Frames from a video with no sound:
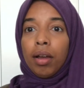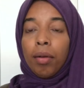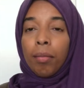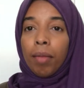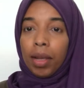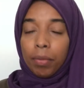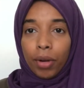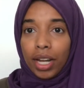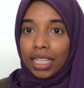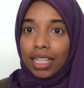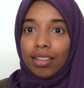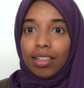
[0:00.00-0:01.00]
My
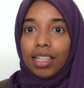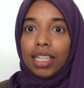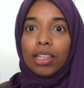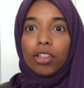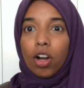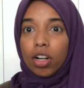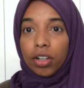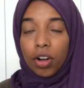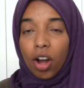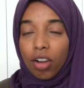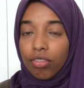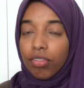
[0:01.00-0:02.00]
pregnancy started
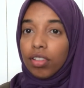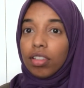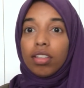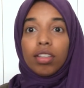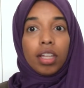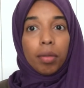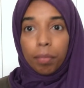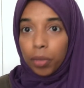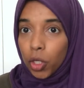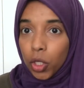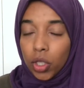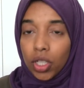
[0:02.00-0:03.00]
off
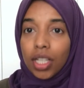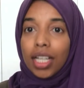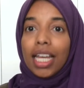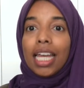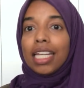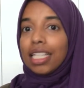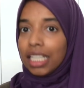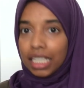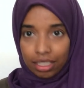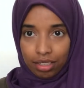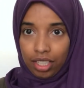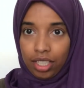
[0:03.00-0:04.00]
simple and
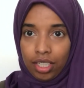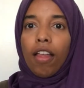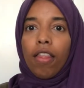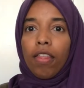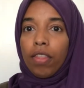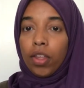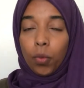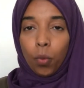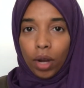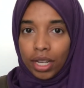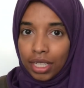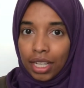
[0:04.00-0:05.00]
easy. Then
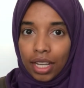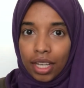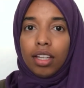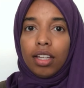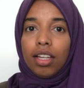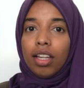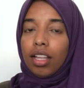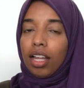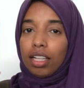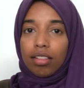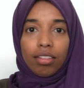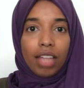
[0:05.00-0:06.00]
one day, like
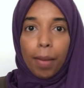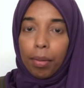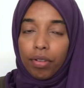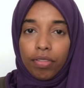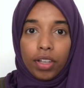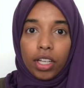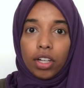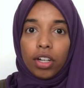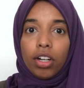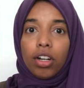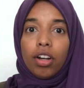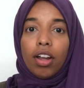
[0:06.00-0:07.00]
a snap of a
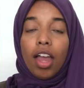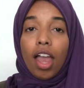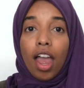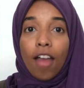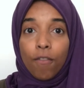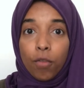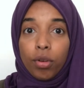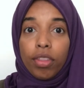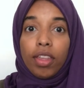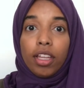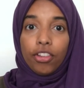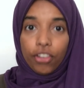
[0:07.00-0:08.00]
finger,
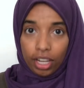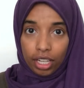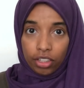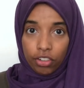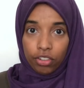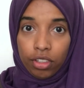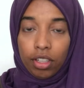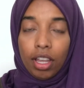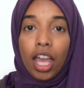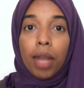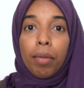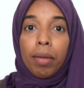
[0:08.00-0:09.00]
everything changed
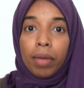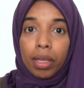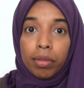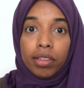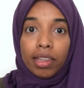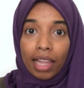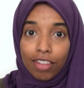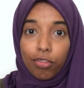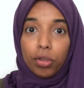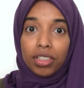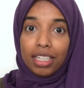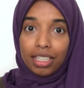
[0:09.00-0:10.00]
and my baby's life
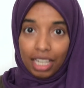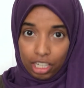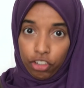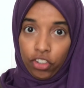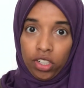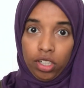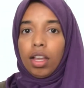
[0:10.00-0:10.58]
was in danger